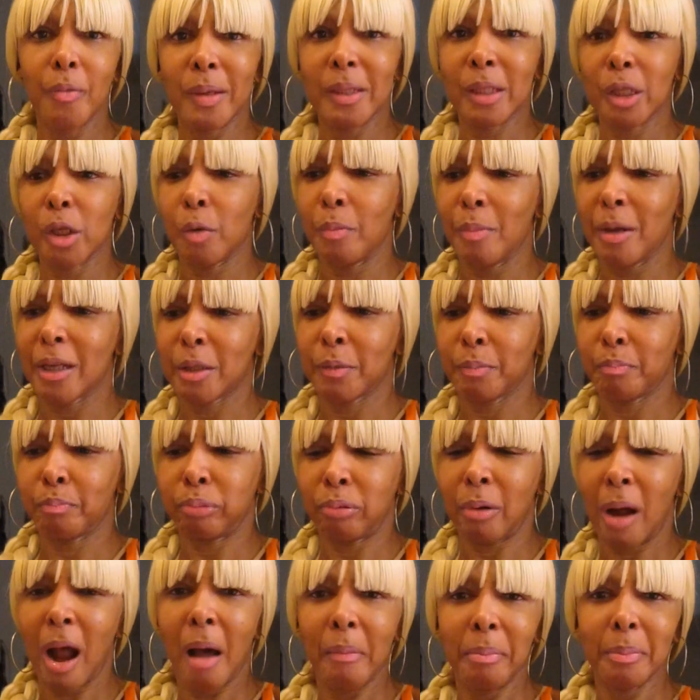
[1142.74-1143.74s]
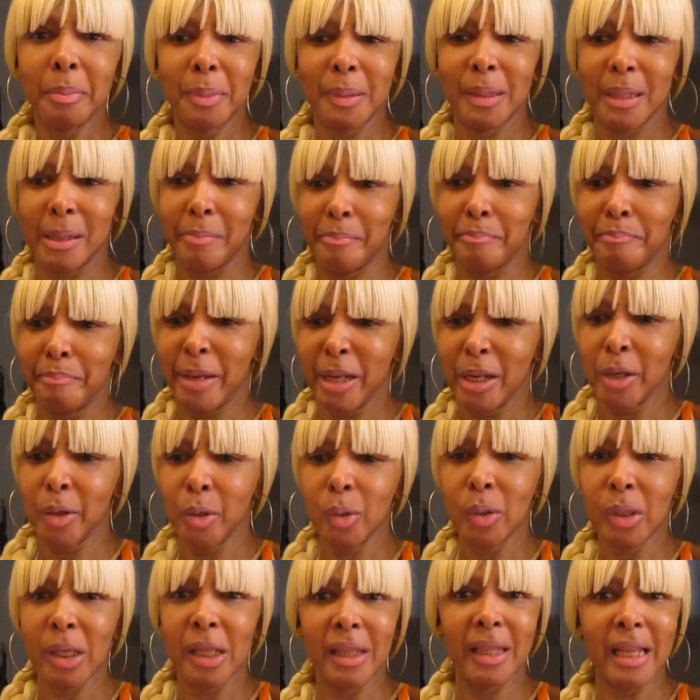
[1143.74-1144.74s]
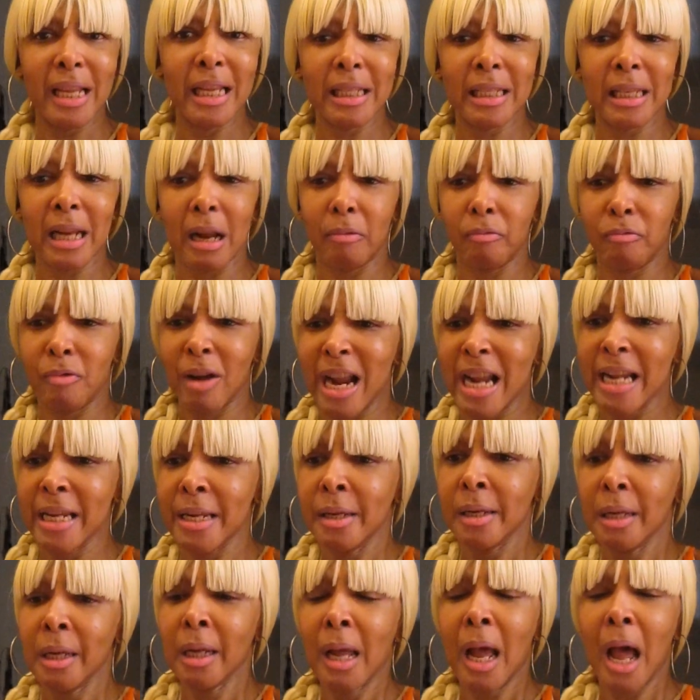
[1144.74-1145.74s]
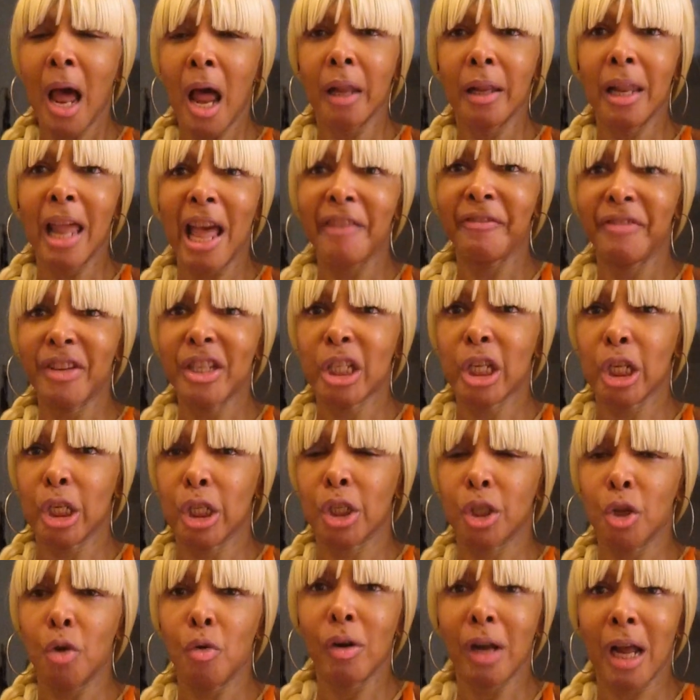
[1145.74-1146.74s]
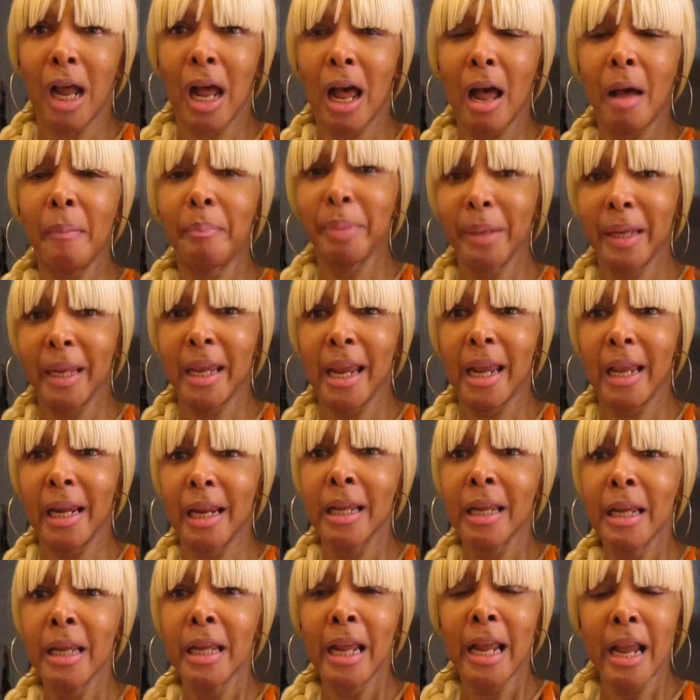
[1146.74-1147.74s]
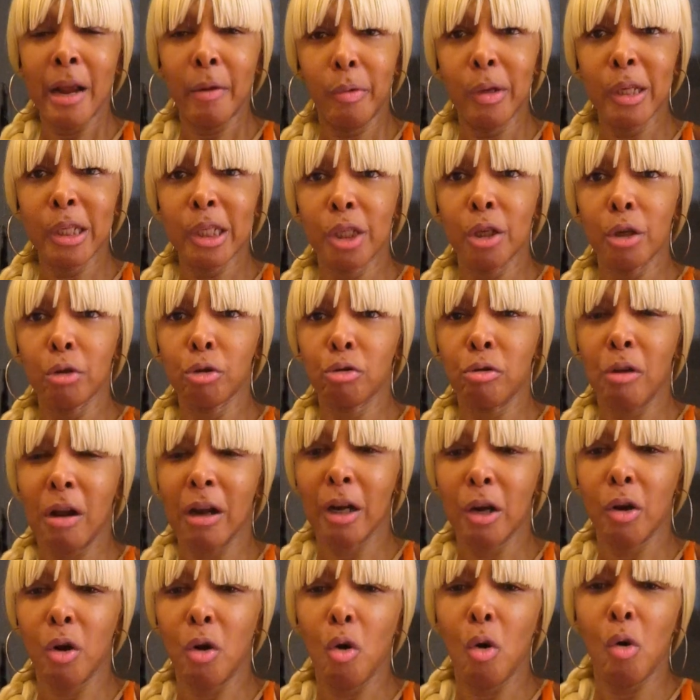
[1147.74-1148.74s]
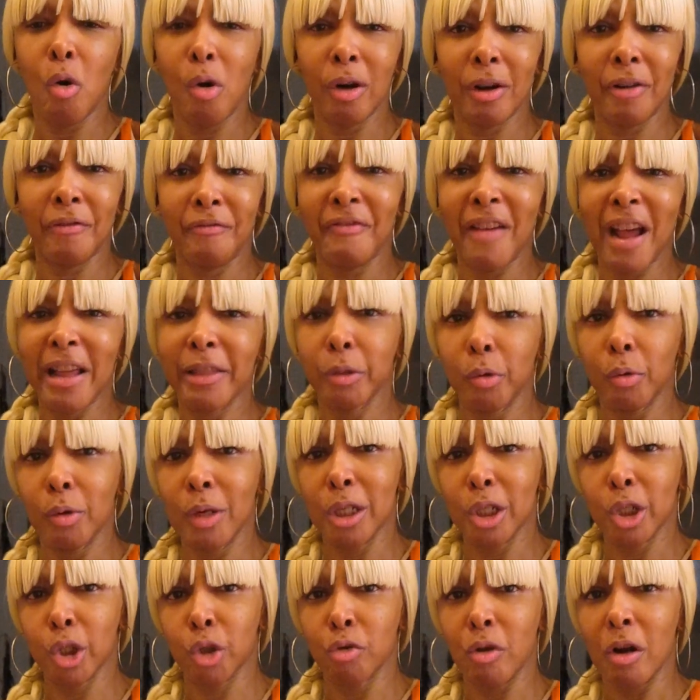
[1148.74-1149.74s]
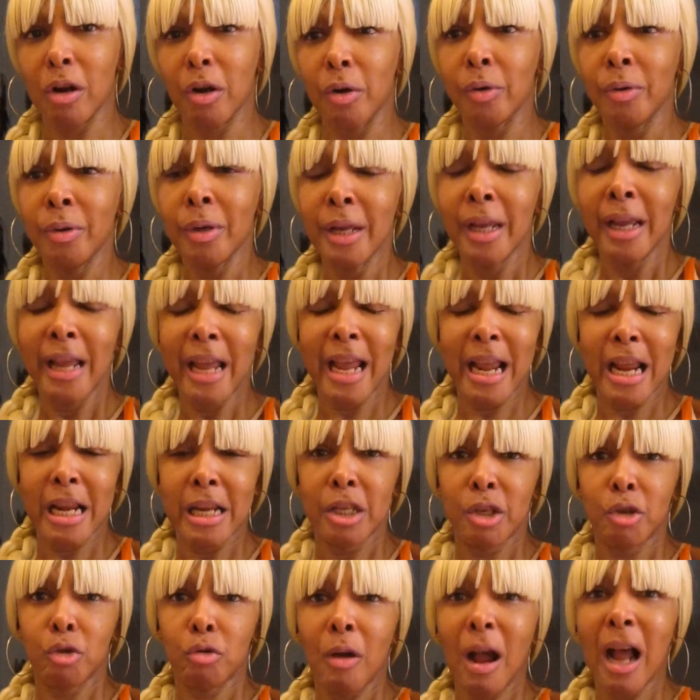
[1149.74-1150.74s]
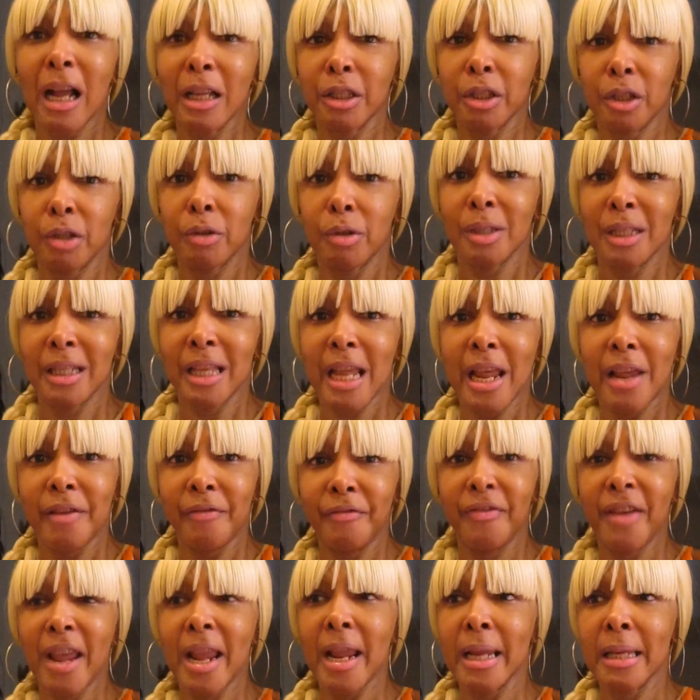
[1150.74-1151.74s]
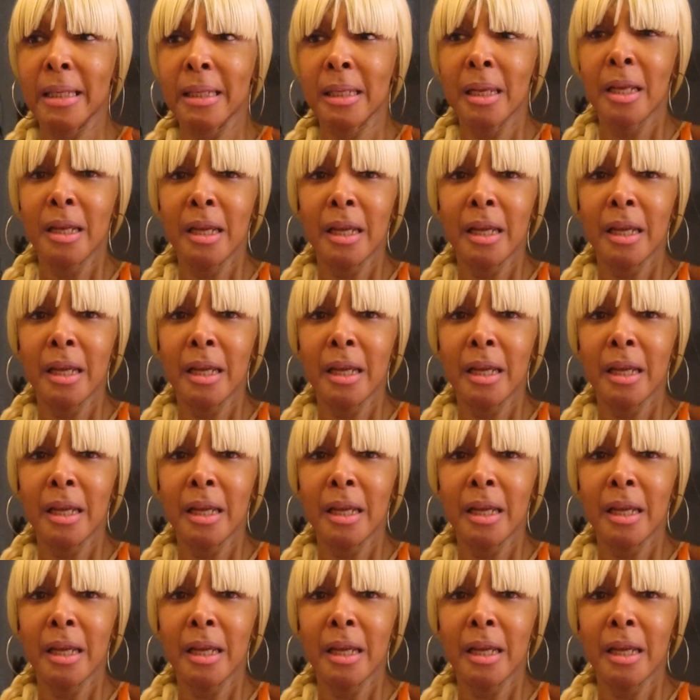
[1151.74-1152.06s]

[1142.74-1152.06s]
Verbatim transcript: with so much problems and bills and things not right. Our life is just so complicated and we still try to go on and fight through this struggle and try to save face